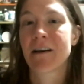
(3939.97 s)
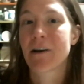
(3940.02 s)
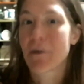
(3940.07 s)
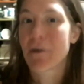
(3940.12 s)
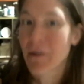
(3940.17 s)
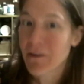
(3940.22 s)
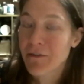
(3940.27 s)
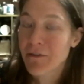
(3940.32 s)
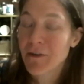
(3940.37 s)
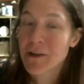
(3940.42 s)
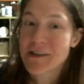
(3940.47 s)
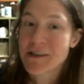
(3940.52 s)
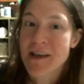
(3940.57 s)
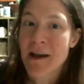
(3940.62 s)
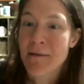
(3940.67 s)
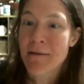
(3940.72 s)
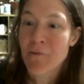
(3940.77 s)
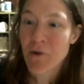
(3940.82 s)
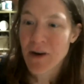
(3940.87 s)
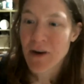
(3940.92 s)
going
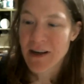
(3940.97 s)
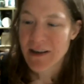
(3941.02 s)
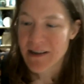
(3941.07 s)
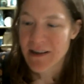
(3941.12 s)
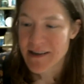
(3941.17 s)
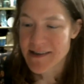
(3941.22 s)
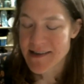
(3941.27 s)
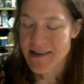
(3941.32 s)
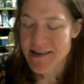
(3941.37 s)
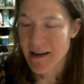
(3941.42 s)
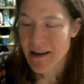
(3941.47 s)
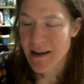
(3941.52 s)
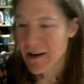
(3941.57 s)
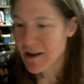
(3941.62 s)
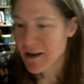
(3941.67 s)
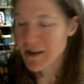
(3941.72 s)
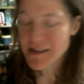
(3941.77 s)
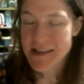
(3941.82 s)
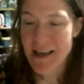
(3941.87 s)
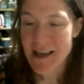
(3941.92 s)
full-time organizing, I
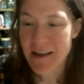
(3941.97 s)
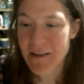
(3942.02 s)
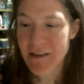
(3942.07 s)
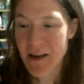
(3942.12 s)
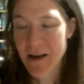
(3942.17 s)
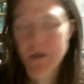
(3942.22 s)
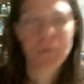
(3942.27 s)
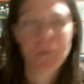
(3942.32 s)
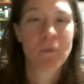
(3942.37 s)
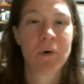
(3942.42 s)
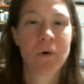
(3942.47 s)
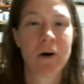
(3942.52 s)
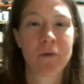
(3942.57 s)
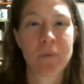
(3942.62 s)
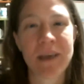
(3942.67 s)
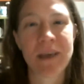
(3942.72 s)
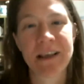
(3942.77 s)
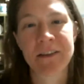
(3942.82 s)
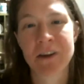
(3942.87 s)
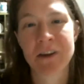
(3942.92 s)
could take like a
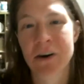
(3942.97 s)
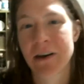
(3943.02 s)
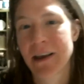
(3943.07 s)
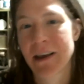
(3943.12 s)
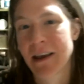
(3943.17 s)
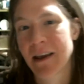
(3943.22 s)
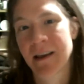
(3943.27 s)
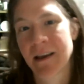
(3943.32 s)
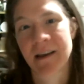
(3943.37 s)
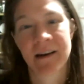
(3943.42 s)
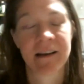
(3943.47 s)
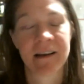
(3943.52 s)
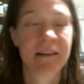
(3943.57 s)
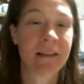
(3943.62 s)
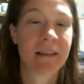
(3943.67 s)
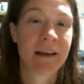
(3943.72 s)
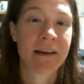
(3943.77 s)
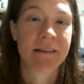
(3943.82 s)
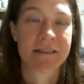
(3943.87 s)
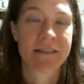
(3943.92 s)
week-long gig in
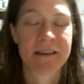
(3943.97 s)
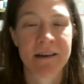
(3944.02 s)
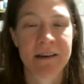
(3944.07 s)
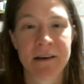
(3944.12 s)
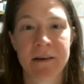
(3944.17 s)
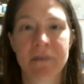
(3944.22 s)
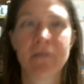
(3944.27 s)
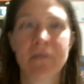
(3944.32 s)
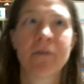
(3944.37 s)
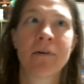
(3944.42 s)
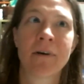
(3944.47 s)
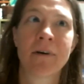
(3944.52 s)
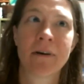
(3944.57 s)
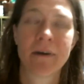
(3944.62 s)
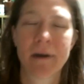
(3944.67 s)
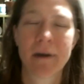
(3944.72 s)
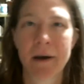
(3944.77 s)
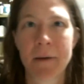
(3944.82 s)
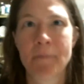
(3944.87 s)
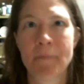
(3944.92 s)
Atlanta,
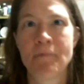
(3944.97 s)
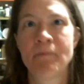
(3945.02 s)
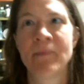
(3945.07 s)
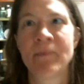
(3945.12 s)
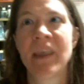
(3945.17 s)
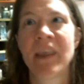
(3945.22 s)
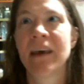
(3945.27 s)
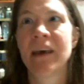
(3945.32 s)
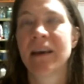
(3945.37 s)
or and